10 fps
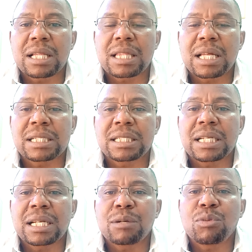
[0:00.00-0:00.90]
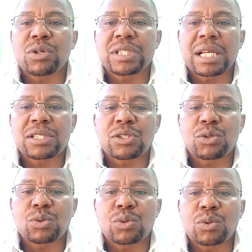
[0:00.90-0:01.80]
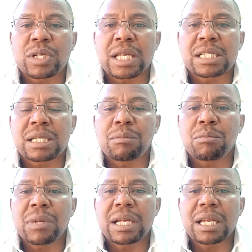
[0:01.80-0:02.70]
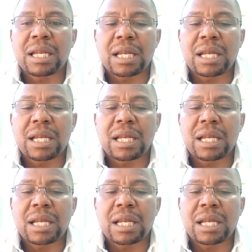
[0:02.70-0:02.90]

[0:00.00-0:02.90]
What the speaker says: that enables us to get some money,